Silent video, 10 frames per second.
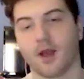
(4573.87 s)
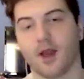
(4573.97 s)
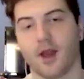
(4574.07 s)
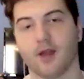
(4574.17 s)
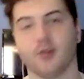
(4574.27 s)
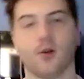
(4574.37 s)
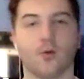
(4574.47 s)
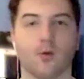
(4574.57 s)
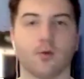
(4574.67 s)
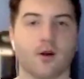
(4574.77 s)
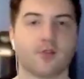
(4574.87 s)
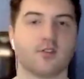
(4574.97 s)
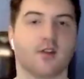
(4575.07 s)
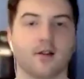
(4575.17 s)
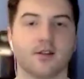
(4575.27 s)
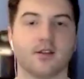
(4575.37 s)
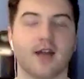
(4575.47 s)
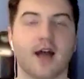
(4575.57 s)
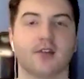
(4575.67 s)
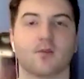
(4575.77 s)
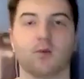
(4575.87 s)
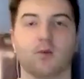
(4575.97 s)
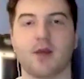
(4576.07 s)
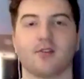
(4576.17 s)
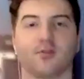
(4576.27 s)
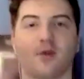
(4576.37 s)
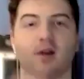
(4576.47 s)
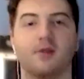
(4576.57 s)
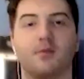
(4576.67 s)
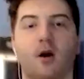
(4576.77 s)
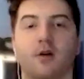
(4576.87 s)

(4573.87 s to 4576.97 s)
And where we all sit on the desk and we pass around a ball,